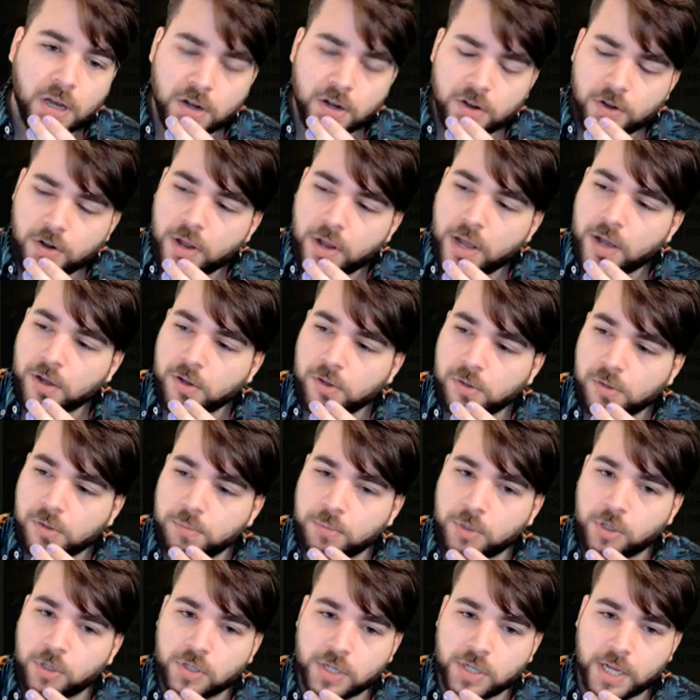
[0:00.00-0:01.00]
don't know how good
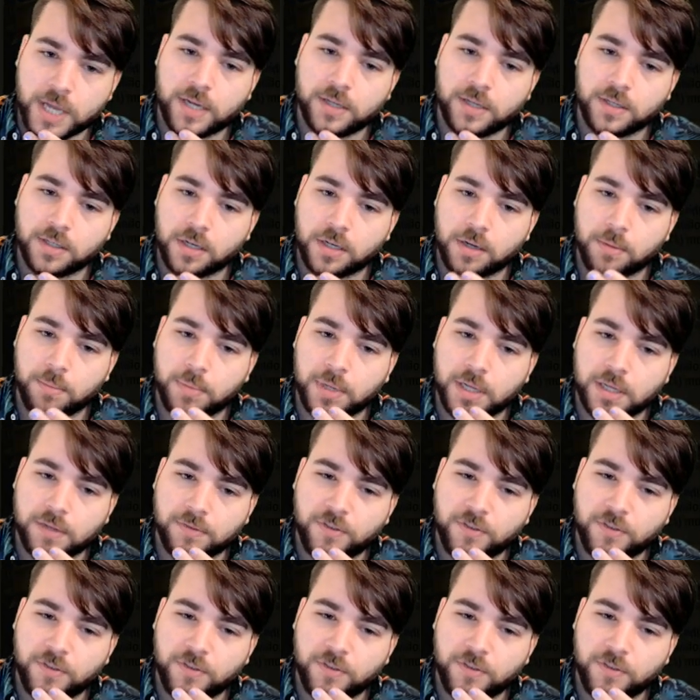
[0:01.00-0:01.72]
Mutate is going to be.